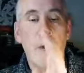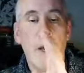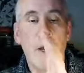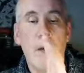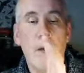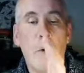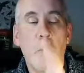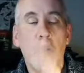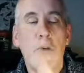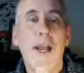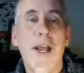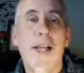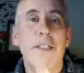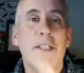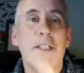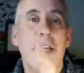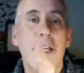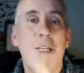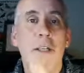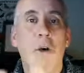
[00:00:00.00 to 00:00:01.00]
uh,
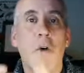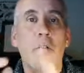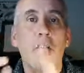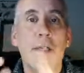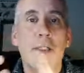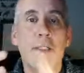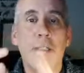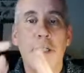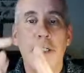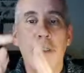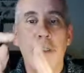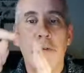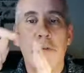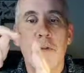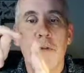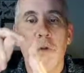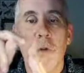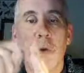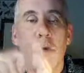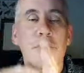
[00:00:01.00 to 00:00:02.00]
orientate orient it
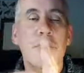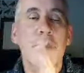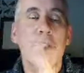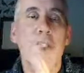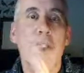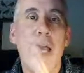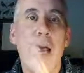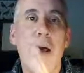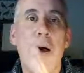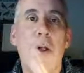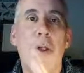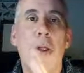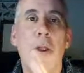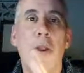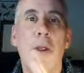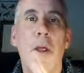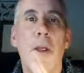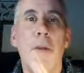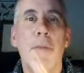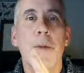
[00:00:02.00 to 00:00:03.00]
north to south
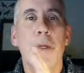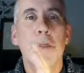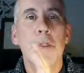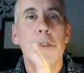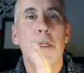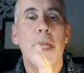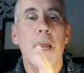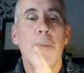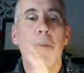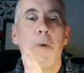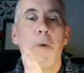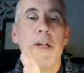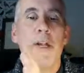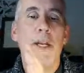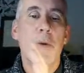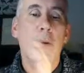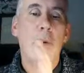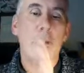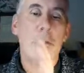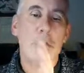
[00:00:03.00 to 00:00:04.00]
because you get more
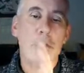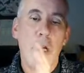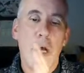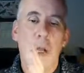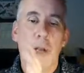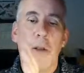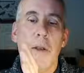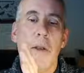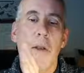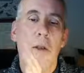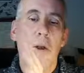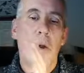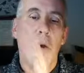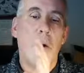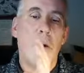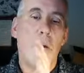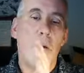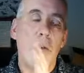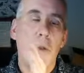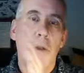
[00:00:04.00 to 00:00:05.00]
equal sun
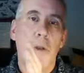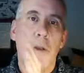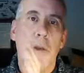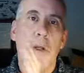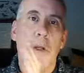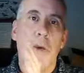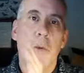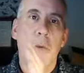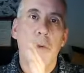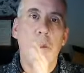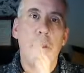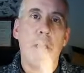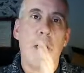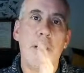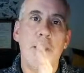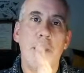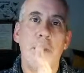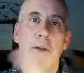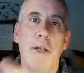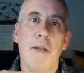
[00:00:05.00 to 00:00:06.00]
on all
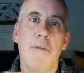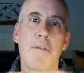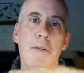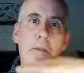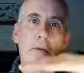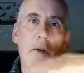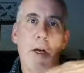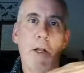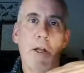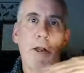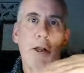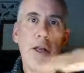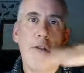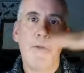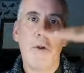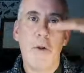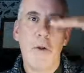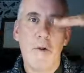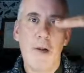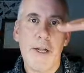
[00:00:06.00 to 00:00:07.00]
sides of it if you rather
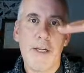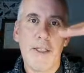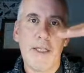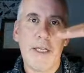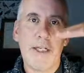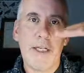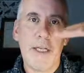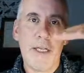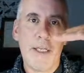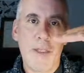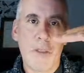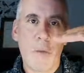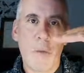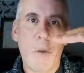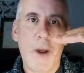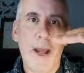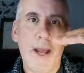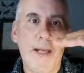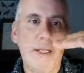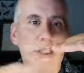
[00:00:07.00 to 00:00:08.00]
if you orientate it east to
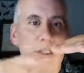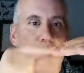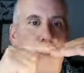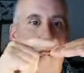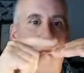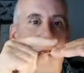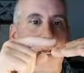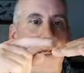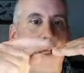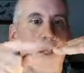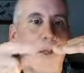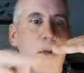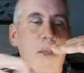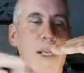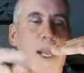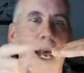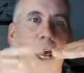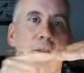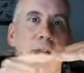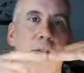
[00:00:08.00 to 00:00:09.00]
west you
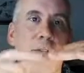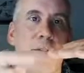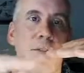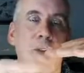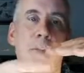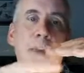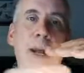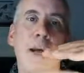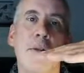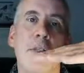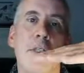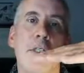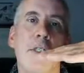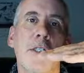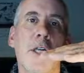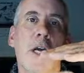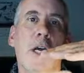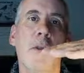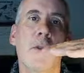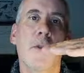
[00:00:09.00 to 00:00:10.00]
get uneven amounts of
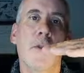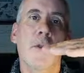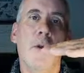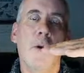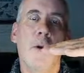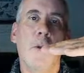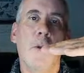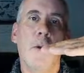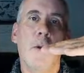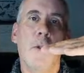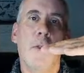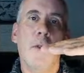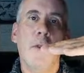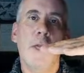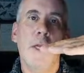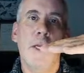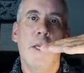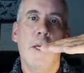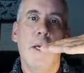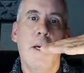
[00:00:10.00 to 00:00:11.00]
sun on the on, on
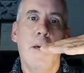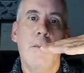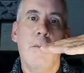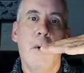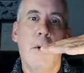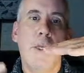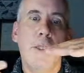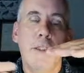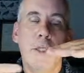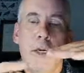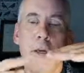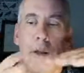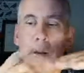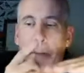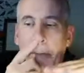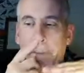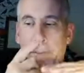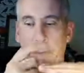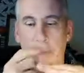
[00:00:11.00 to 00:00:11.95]
the uh, polytunnel